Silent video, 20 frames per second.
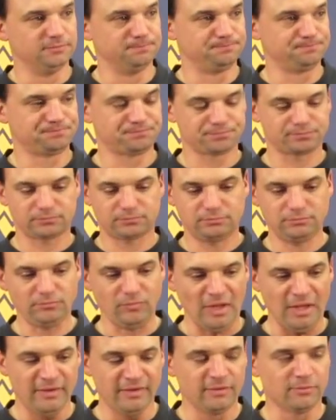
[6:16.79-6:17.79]

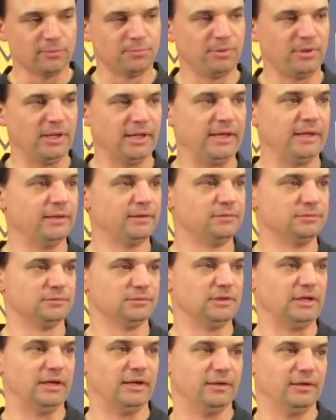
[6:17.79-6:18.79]
I think we're playing
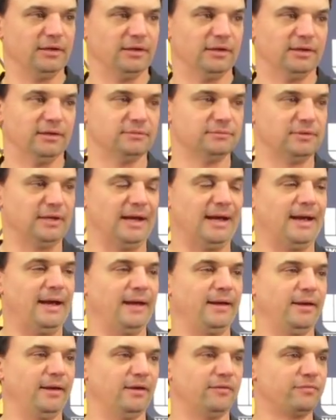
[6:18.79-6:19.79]
at a
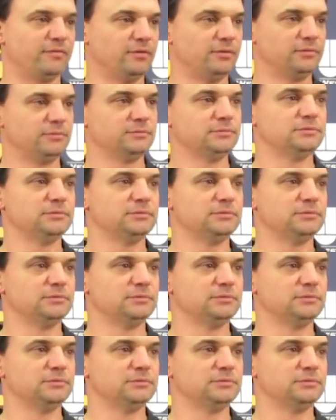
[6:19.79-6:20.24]
high effort.